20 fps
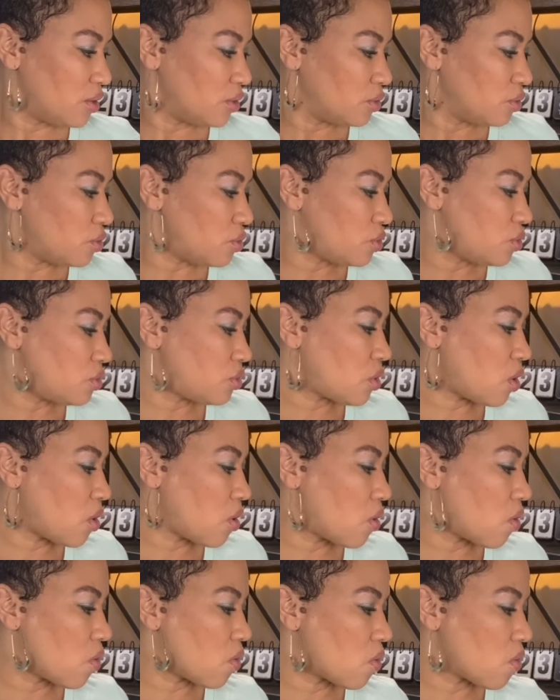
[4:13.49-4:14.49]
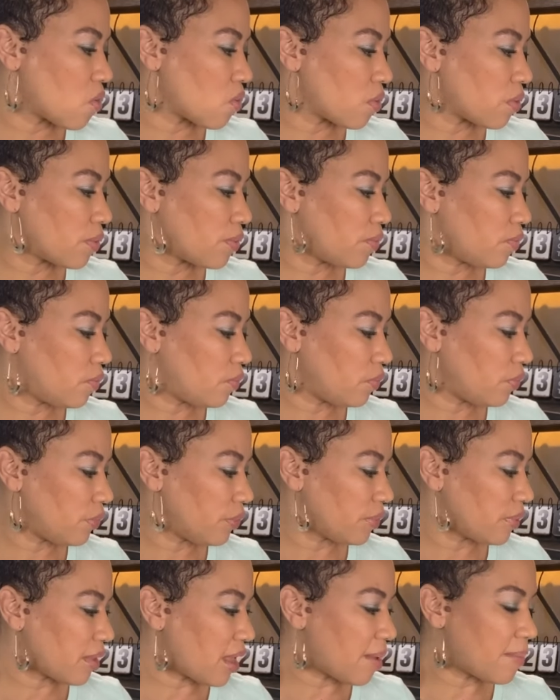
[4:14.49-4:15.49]
So
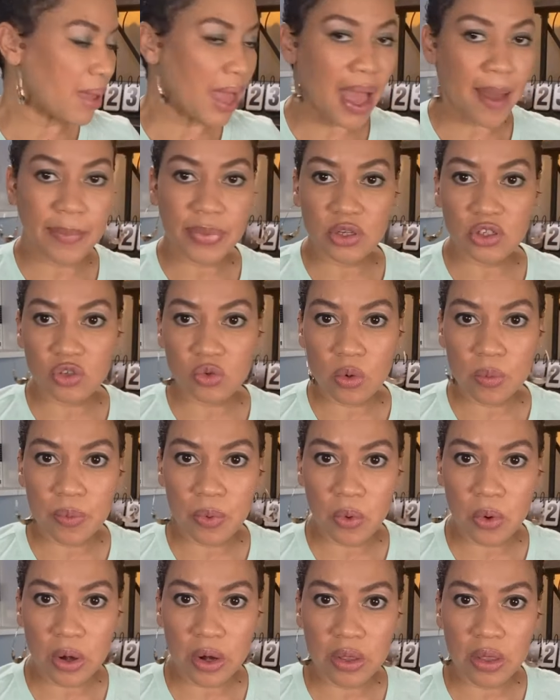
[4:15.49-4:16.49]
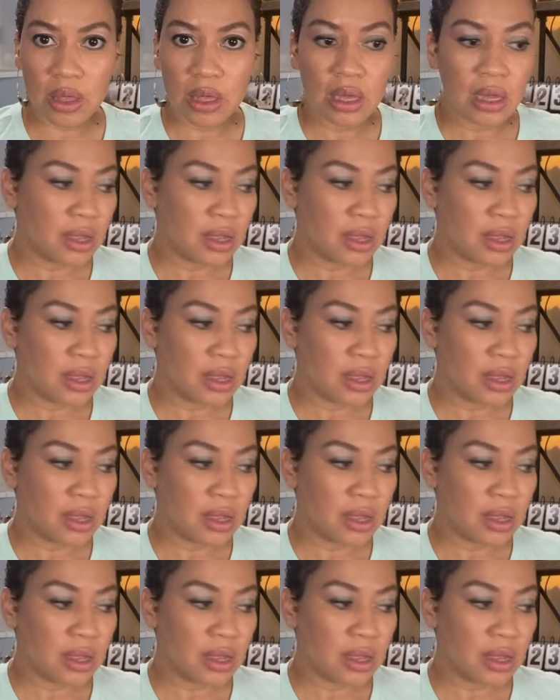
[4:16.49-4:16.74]
I'm happy to report